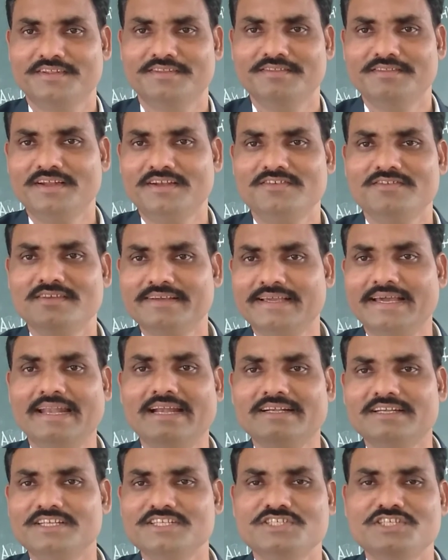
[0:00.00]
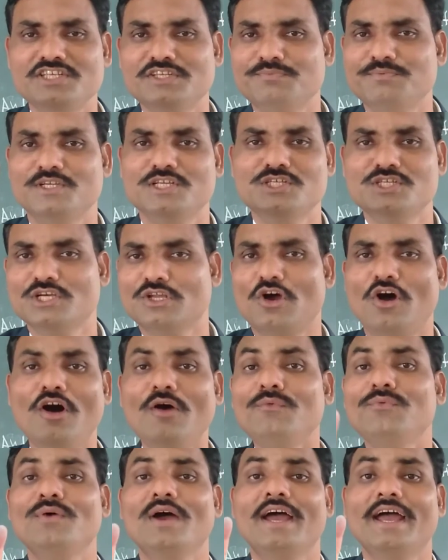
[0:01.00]
That is the characteristic feature
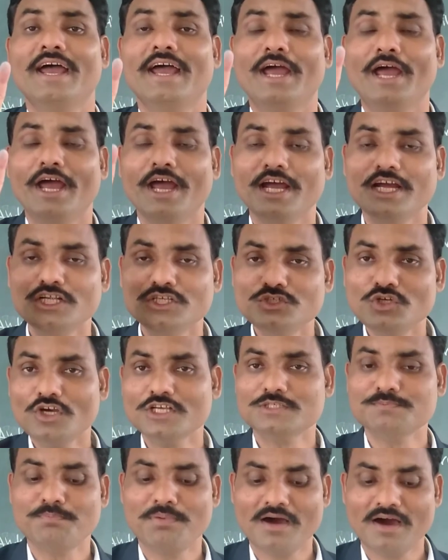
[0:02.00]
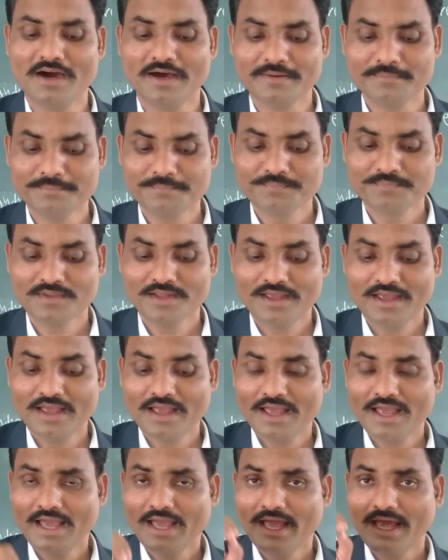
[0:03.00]
of angiosperm,
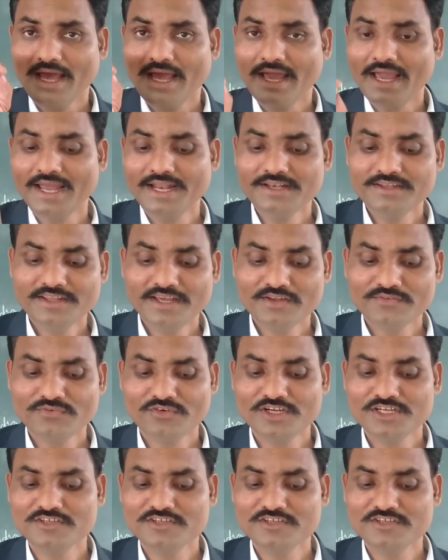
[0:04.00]
and therefore it